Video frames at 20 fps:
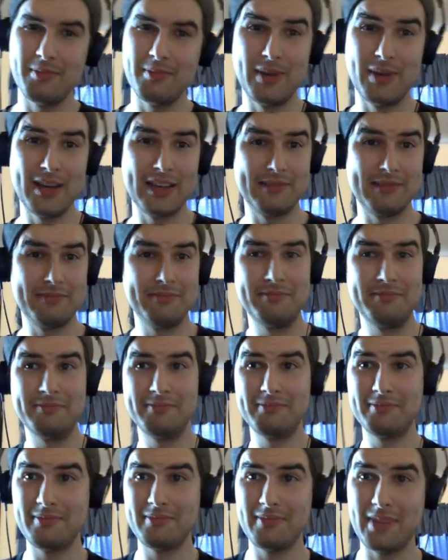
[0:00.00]
but
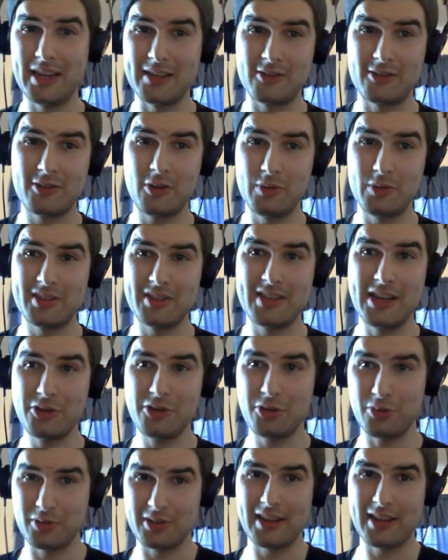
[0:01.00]
it's so
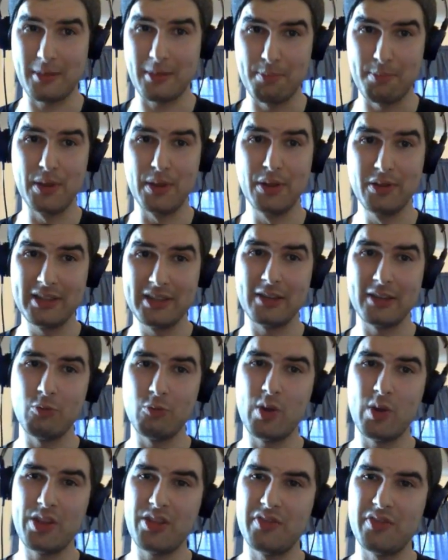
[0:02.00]
essential to like
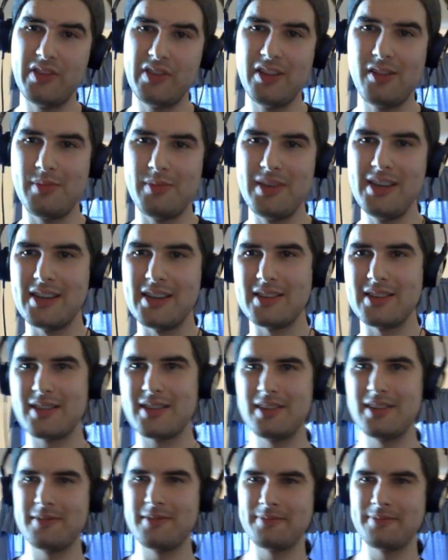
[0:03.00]
building what the film is.